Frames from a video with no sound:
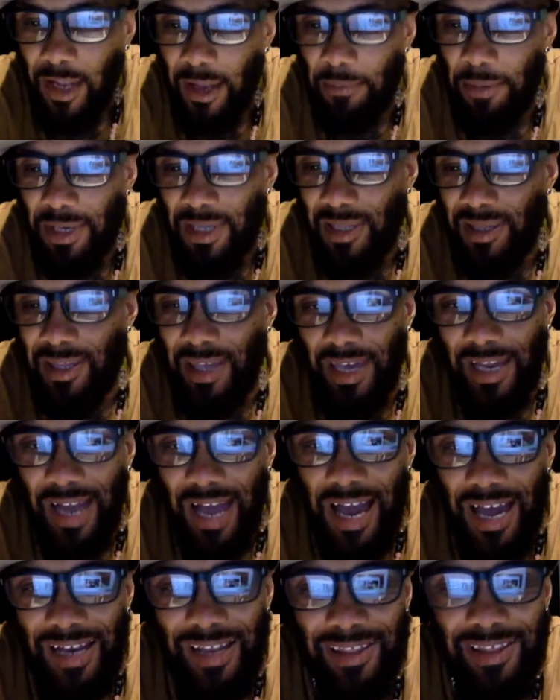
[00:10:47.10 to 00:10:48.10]
me just get
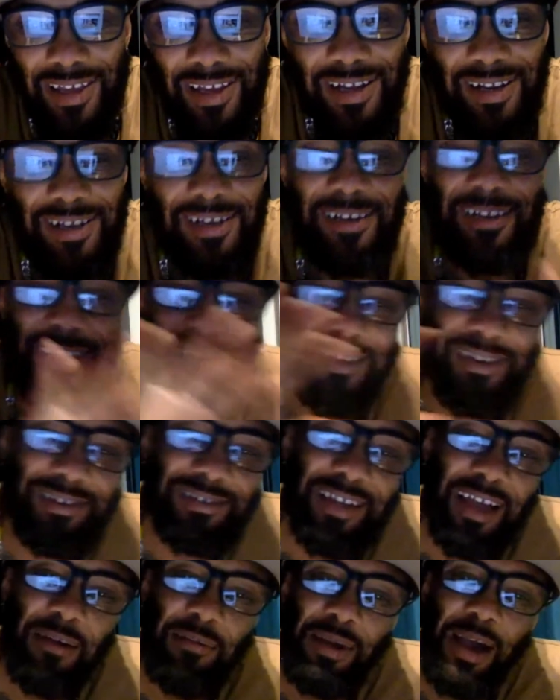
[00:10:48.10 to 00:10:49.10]
out of there, cause
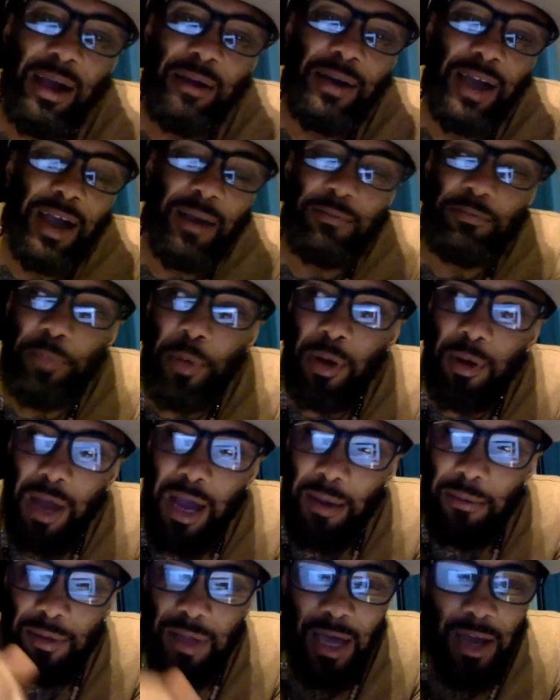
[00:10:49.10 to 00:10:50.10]
I'm. I
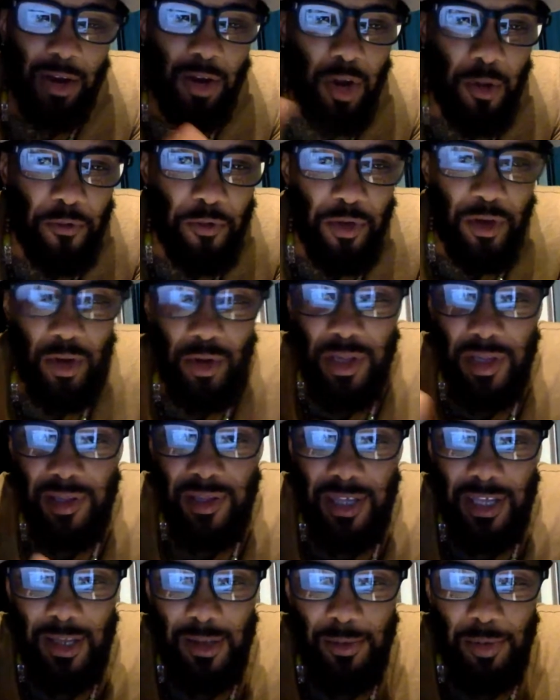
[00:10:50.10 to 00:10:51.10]
don't know if you know the
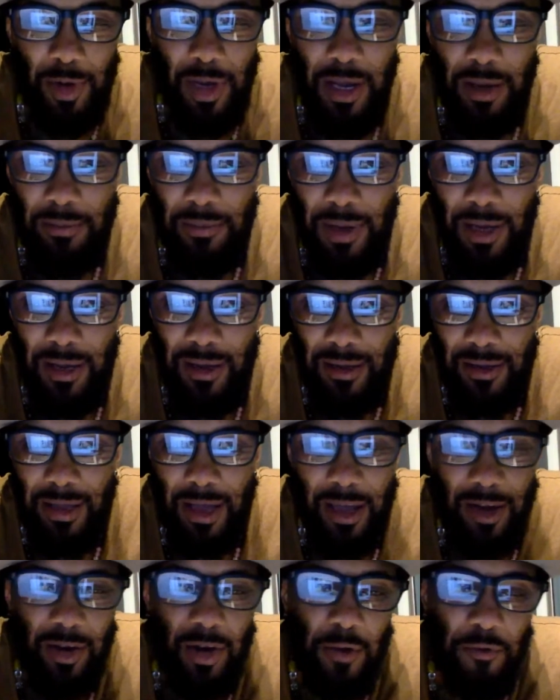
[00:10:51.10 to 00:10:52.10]
city, bro.
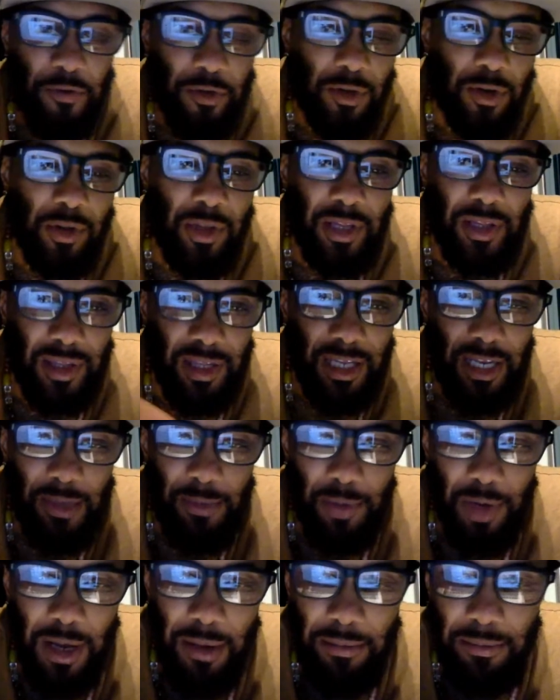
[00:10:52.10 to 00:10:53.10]
I don't know if you know the city,
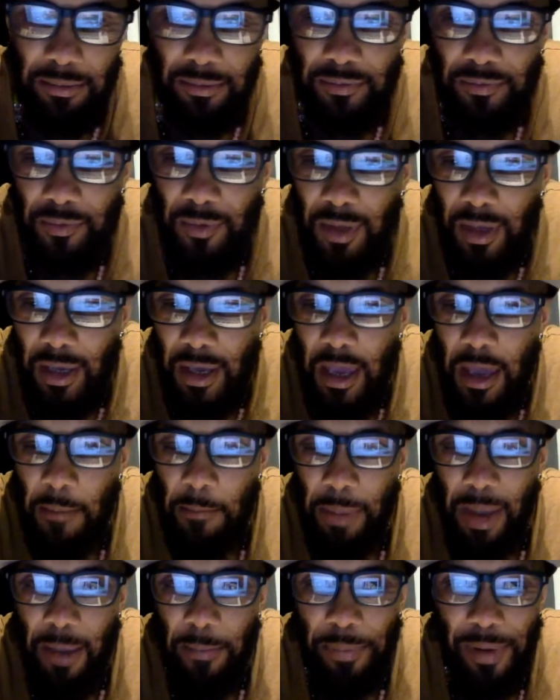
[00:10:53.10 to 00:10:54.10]
but I'm
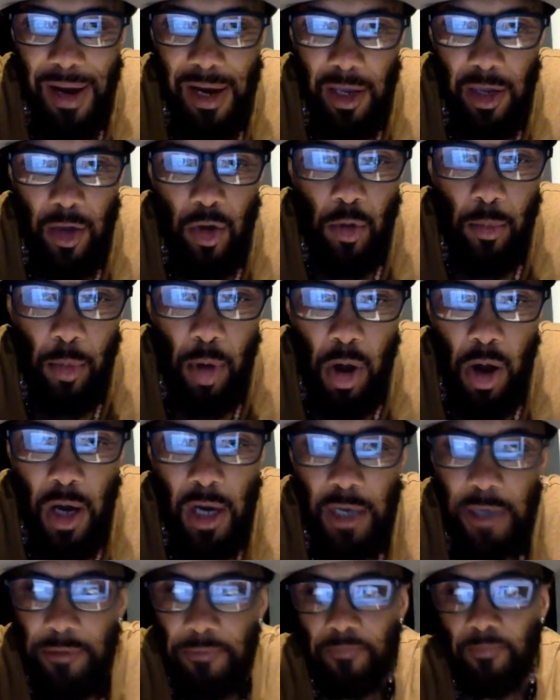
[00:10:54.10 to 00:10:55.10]
by Parque
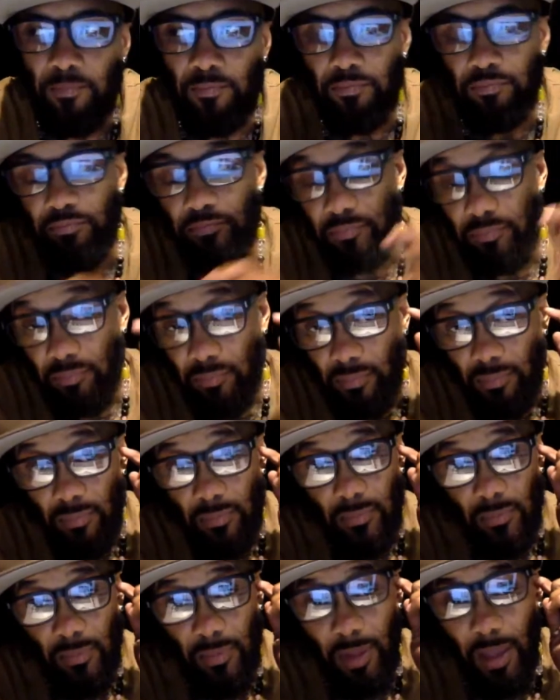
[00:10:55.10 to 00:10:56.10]
Omar,
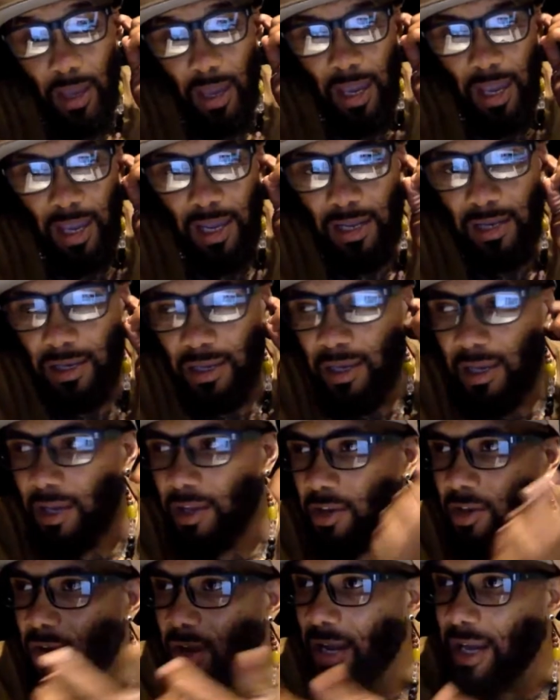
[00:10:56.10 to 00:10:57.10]
and
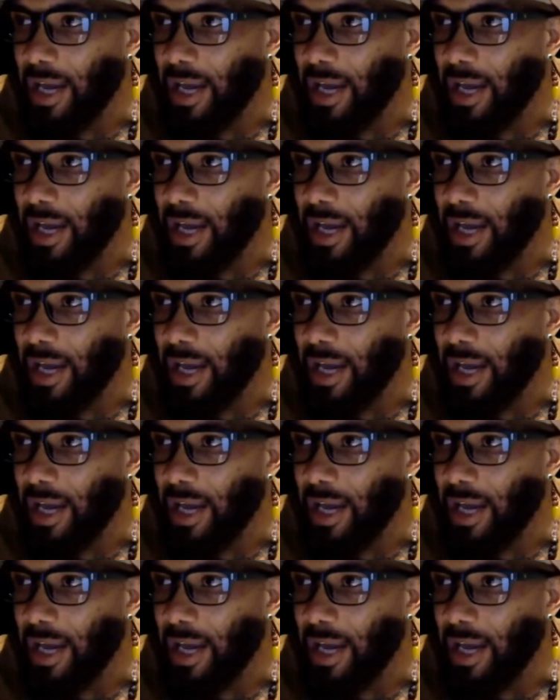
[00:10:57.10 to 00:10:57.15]
I